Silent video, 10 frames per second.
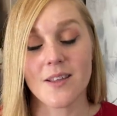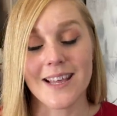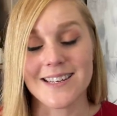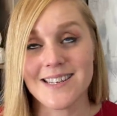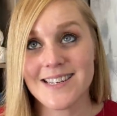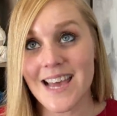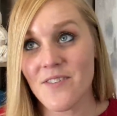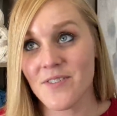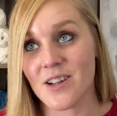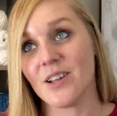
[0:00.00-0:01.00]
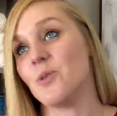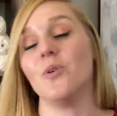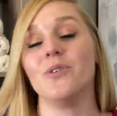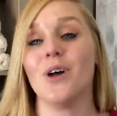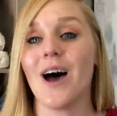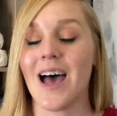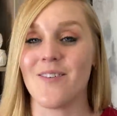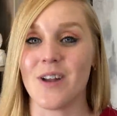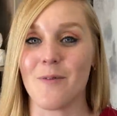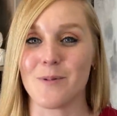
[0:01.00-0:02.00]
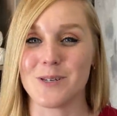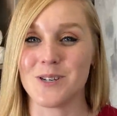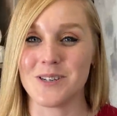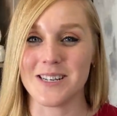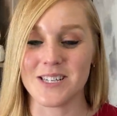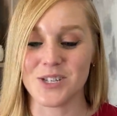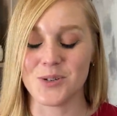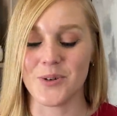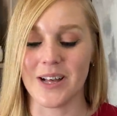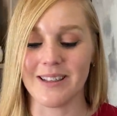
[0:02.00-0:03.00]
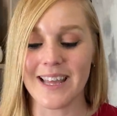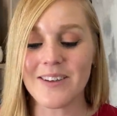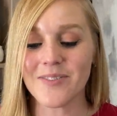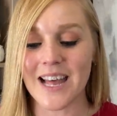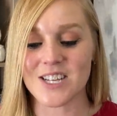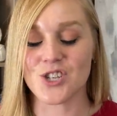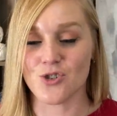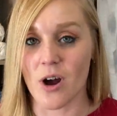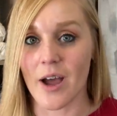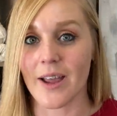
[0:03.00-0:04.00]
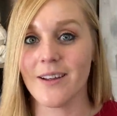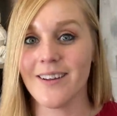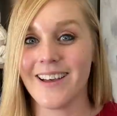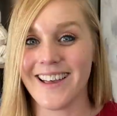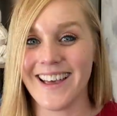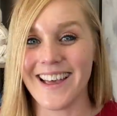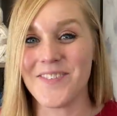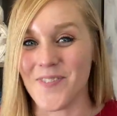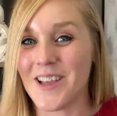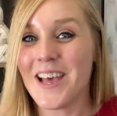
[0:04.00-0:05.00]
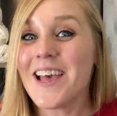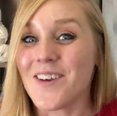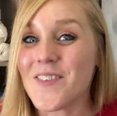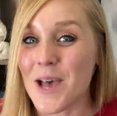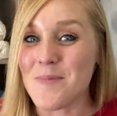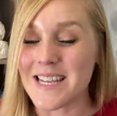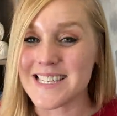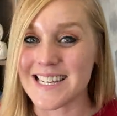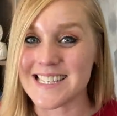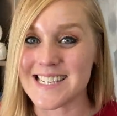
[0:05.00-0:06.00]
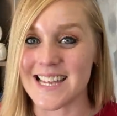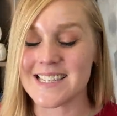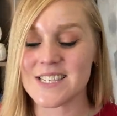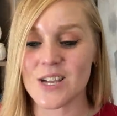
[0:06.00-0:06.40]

And they definitely will not have an opportunity to uh, lay flat to dry, if, if that makes any sense.